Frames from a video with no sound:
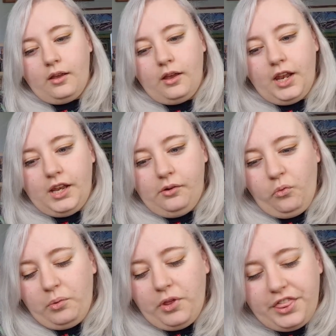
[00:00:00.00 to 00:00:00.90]
And
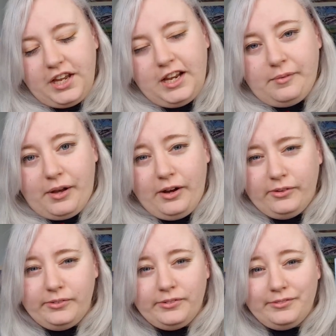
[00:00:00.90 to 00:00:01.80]
when we're thinking
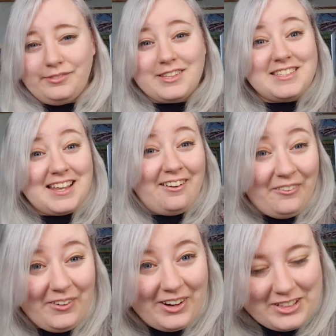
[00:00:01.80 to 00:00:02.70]
about the Sarah
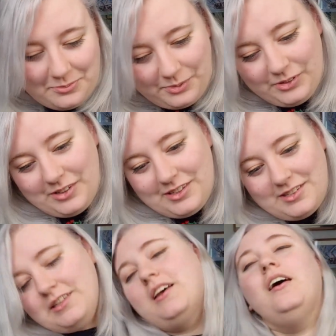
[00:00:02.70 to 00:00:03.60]
Waters books,